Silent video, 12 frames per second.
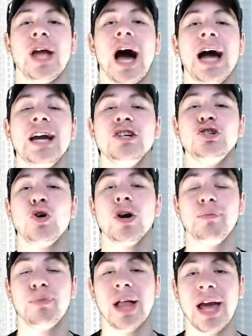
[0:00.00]
I
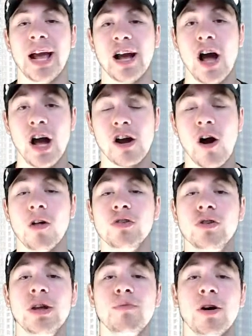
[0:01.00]
enjoyed playing Call of
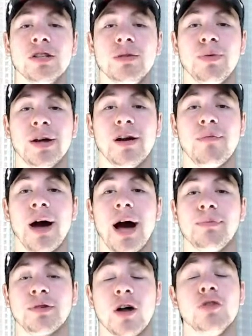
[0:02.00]
Duty multiplayer
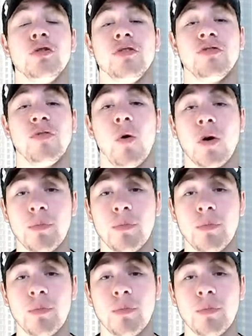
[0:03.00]
map, Call of Duty 4